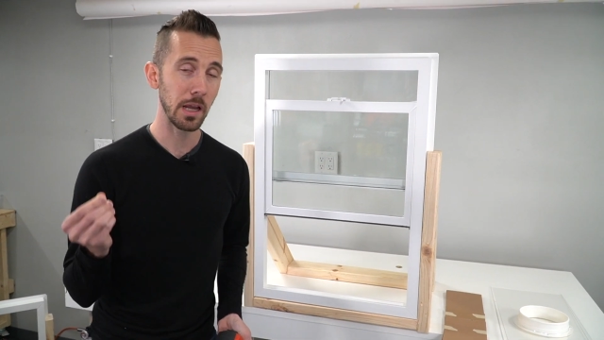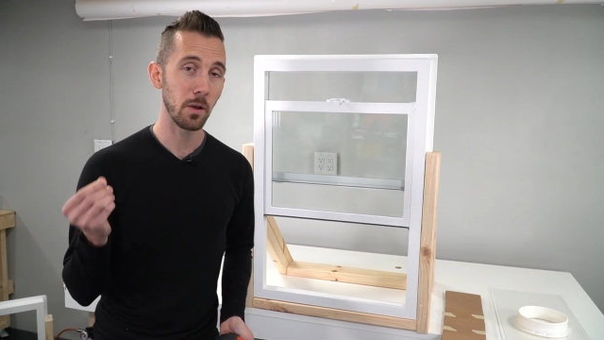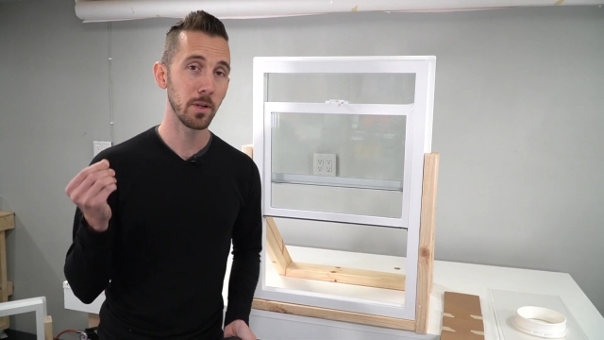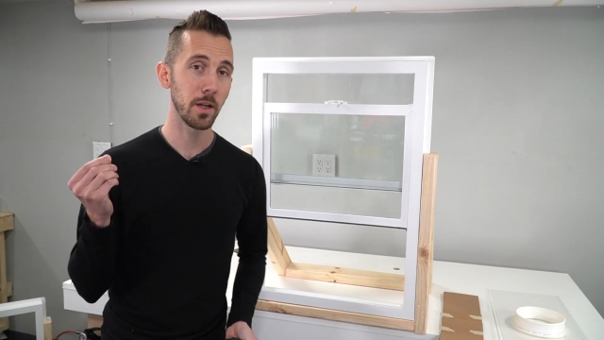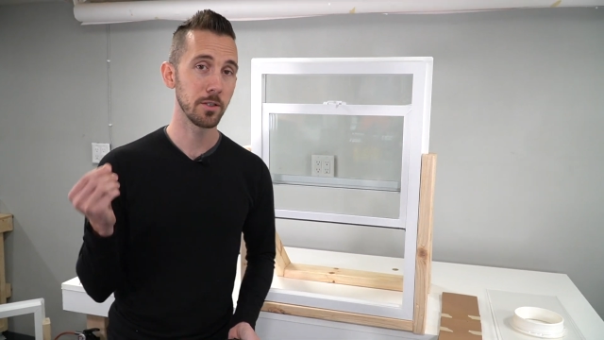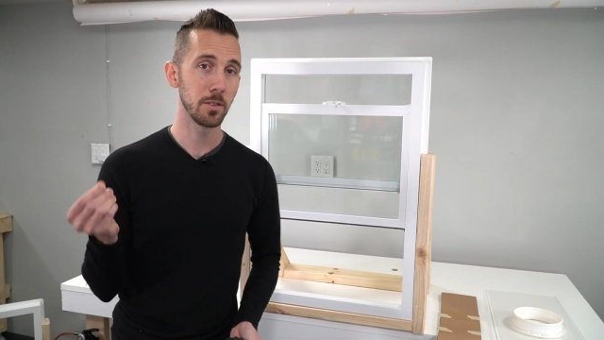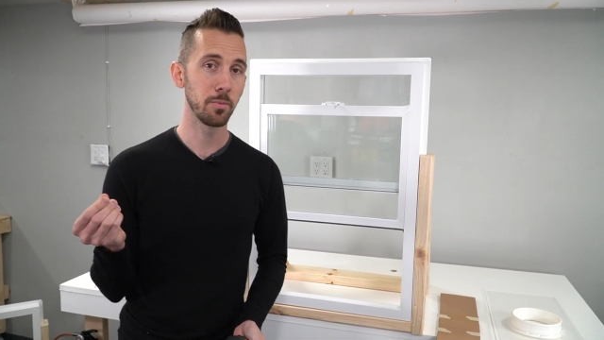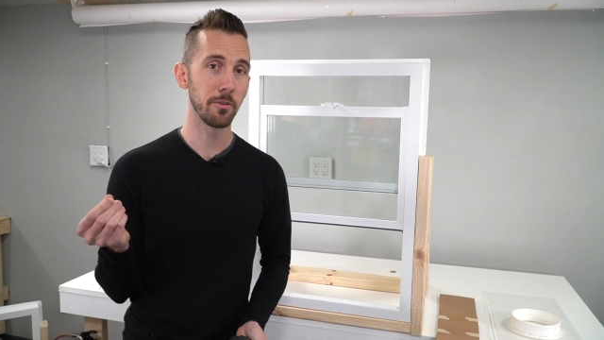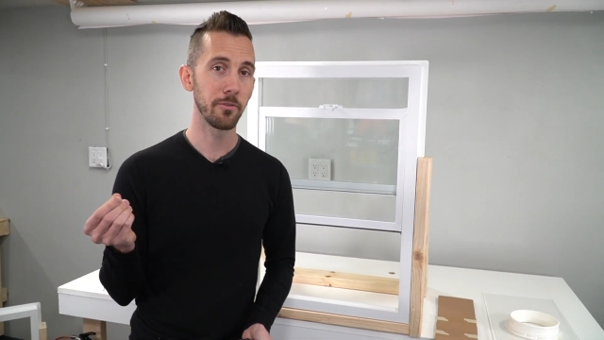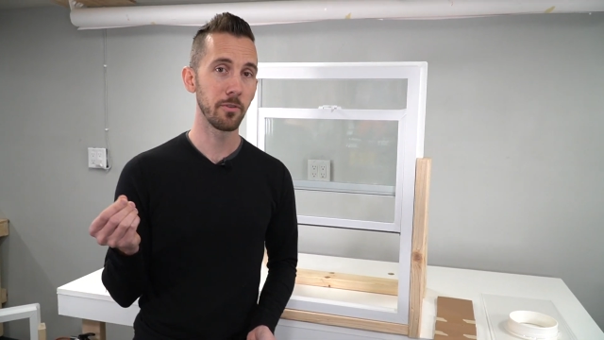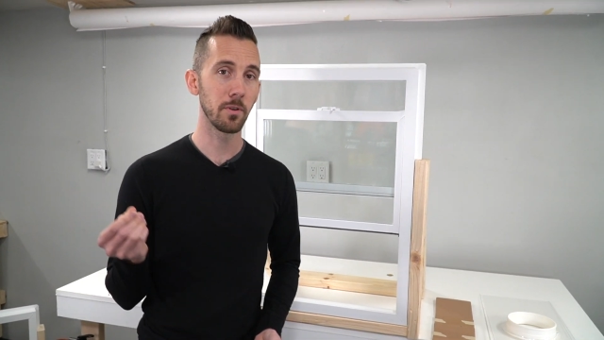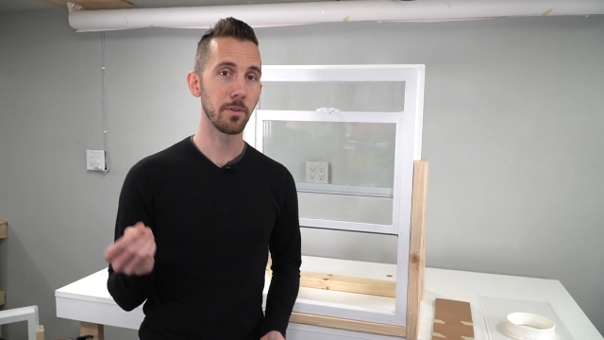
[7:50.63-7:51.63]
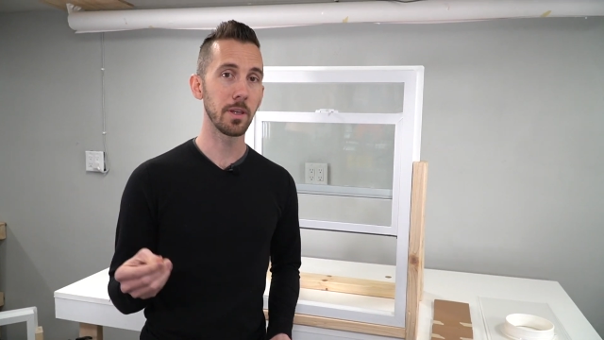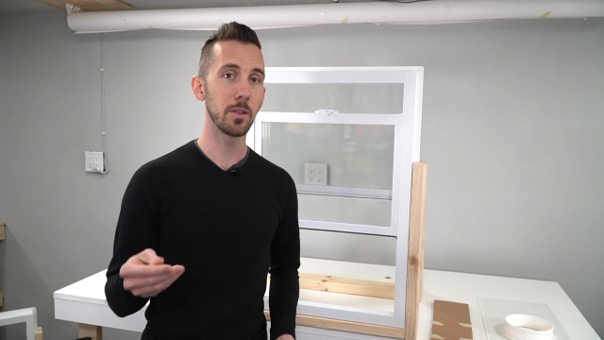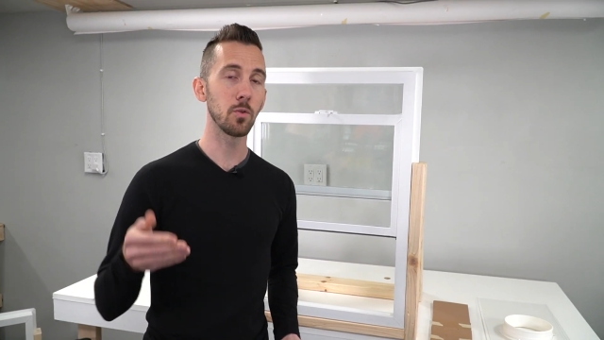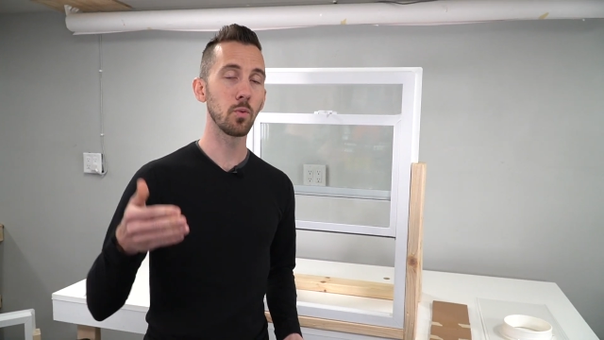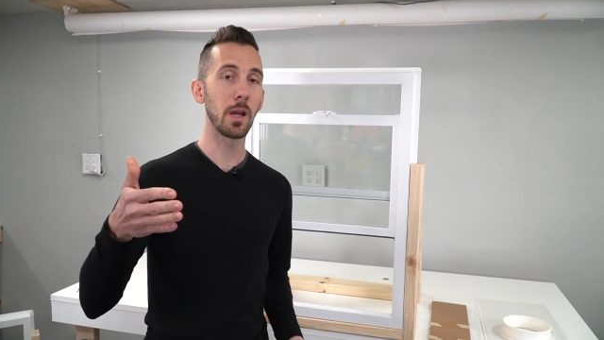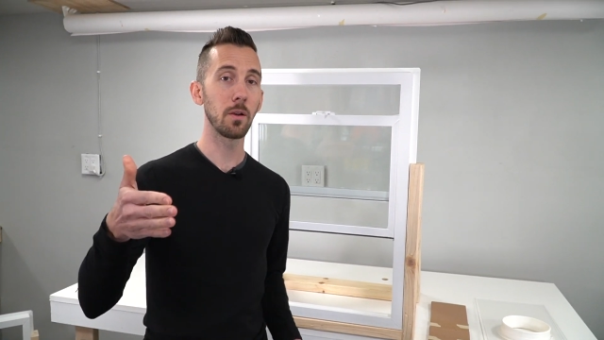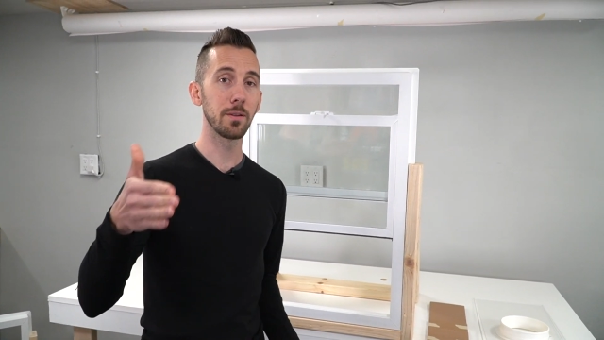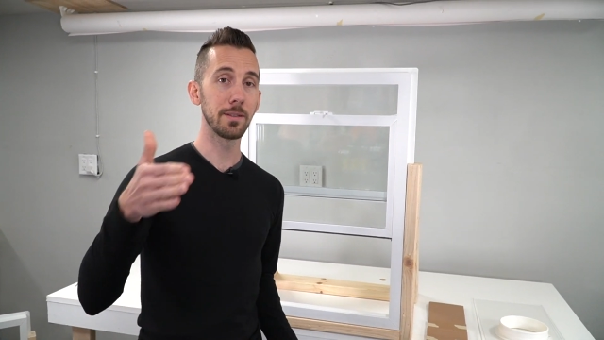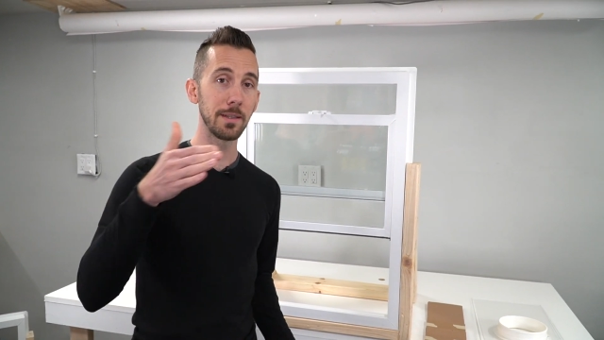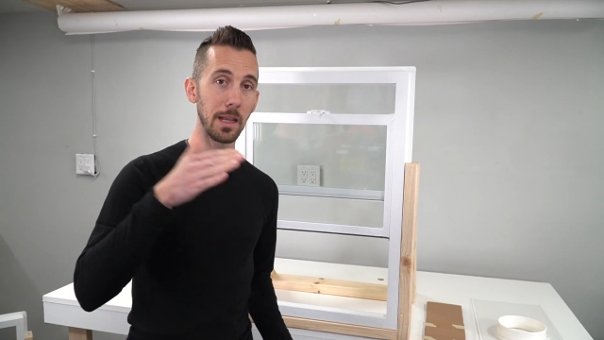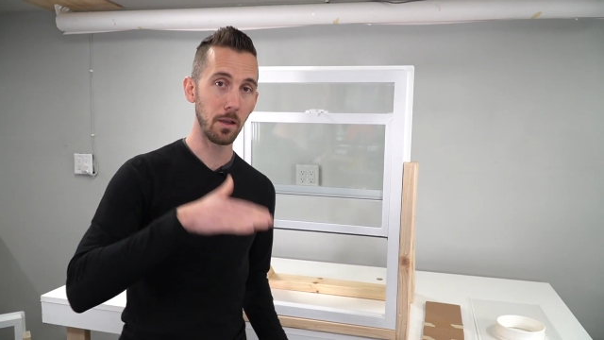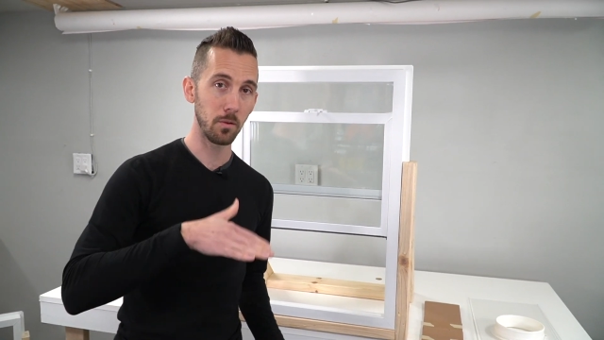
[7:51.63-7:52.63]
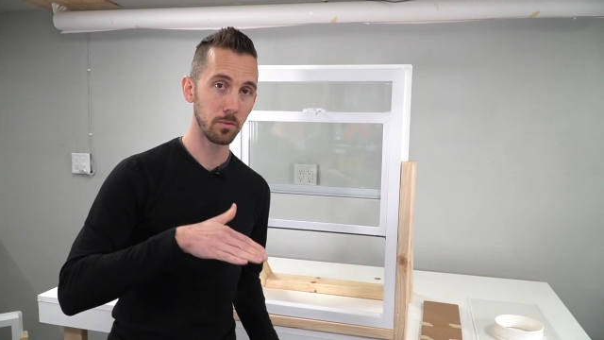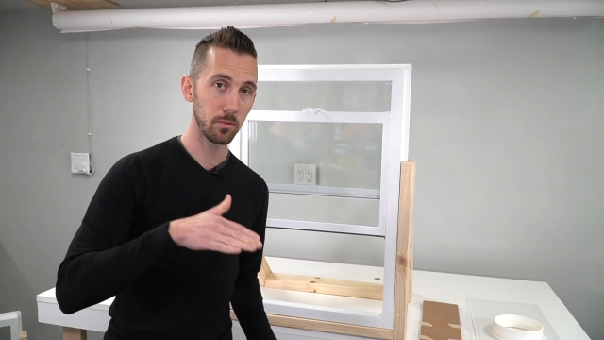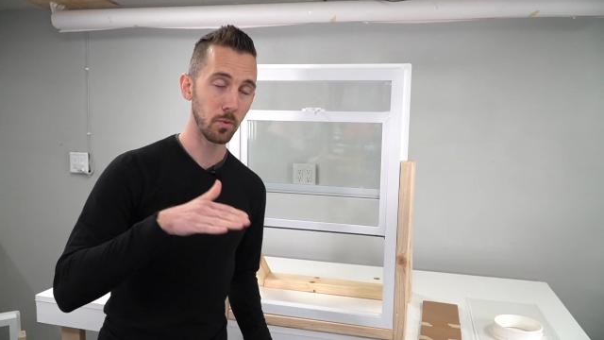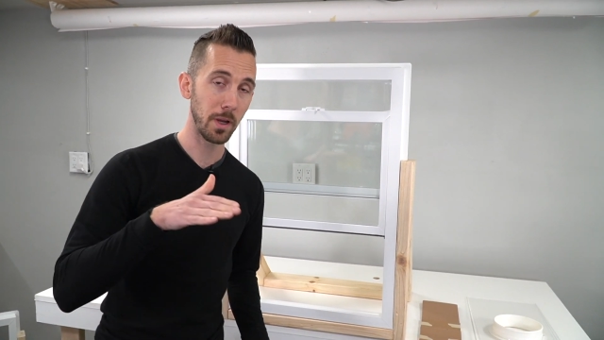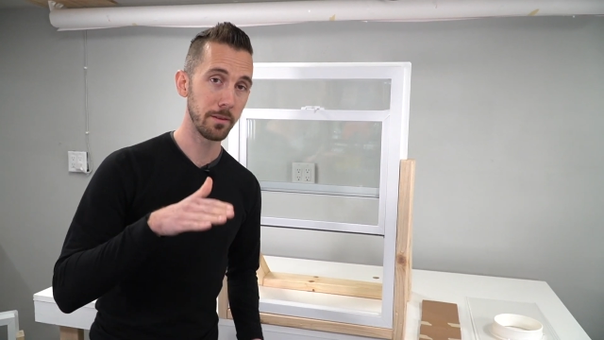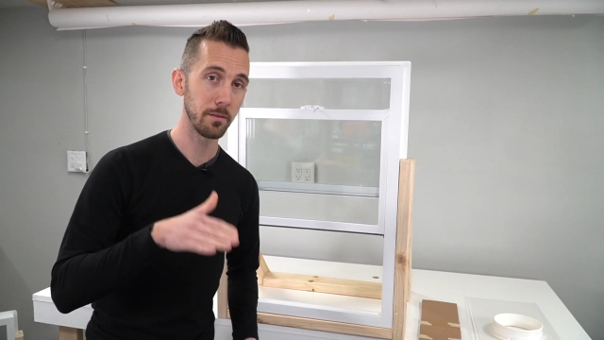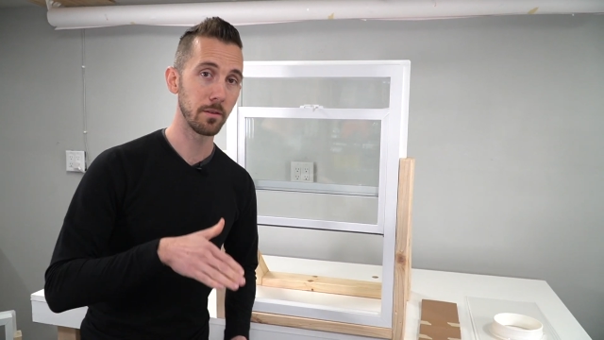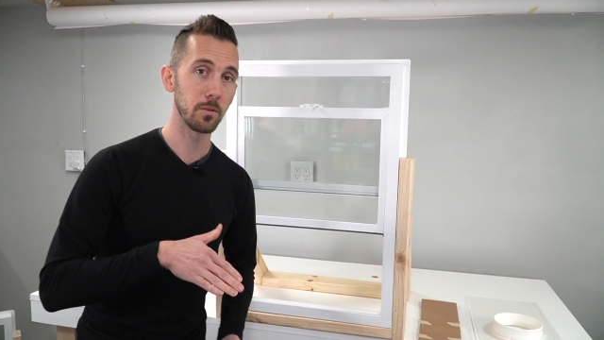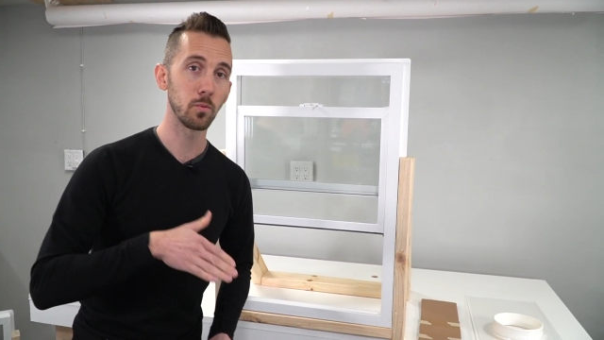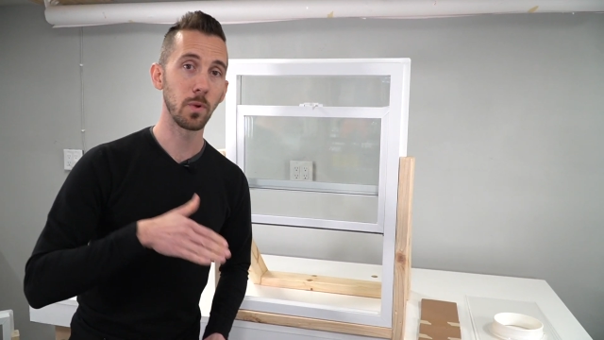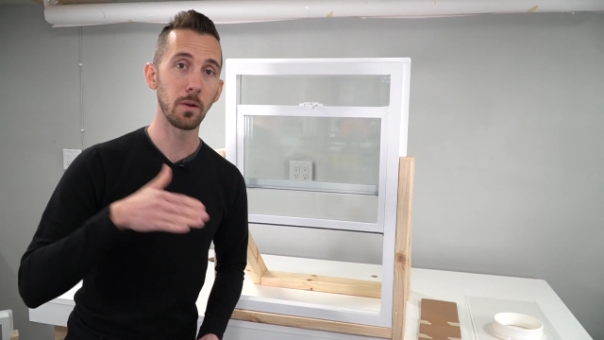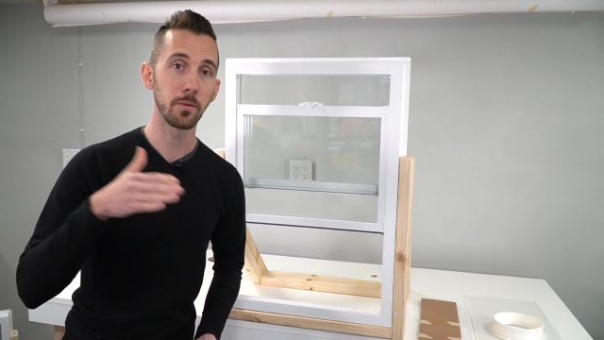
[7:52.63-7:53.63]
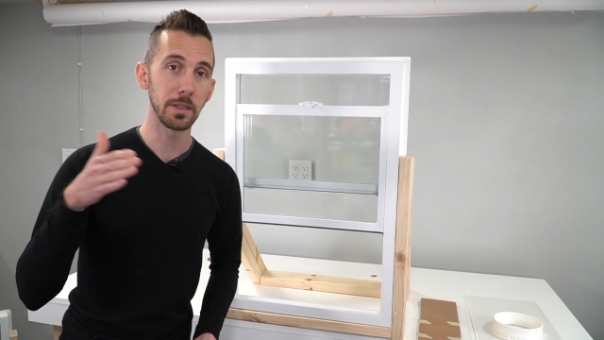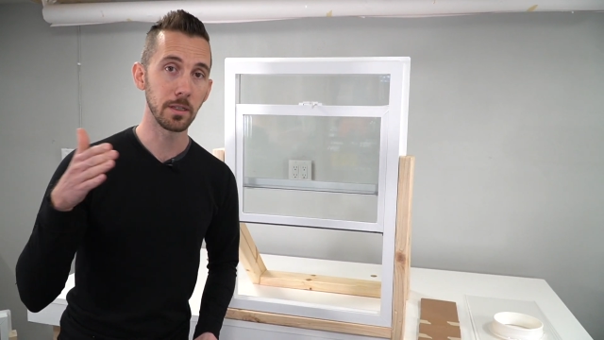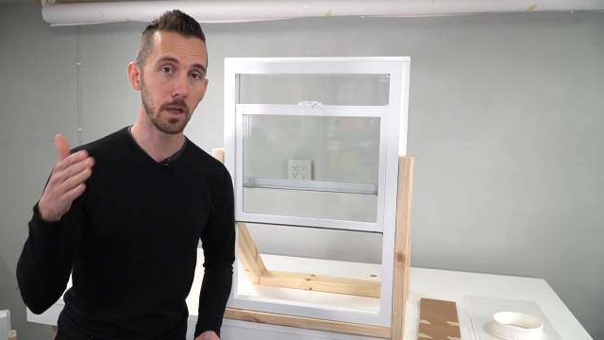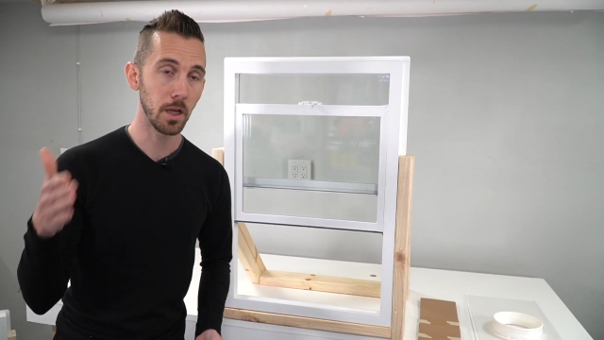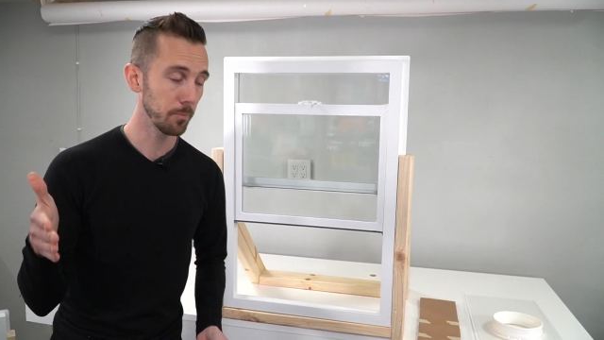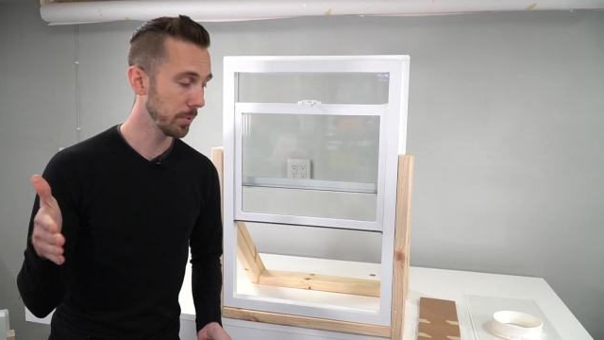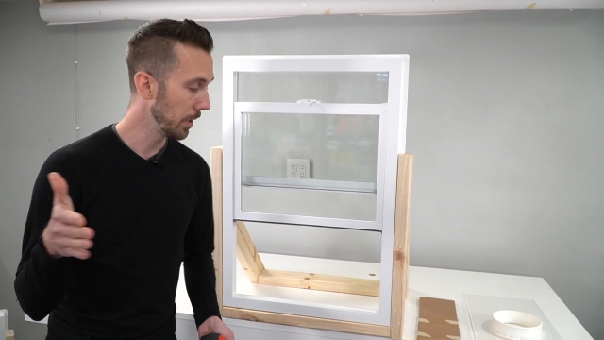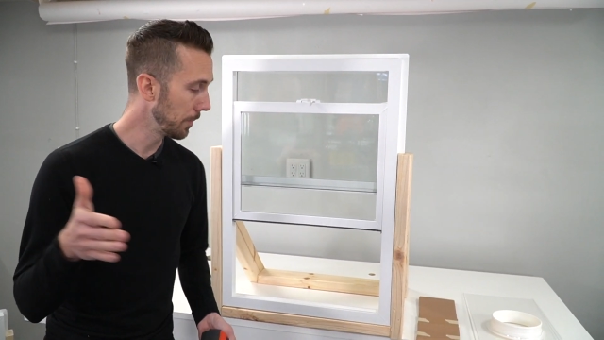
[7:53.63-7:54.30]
I would actually prefer that you round down rather than rounding up.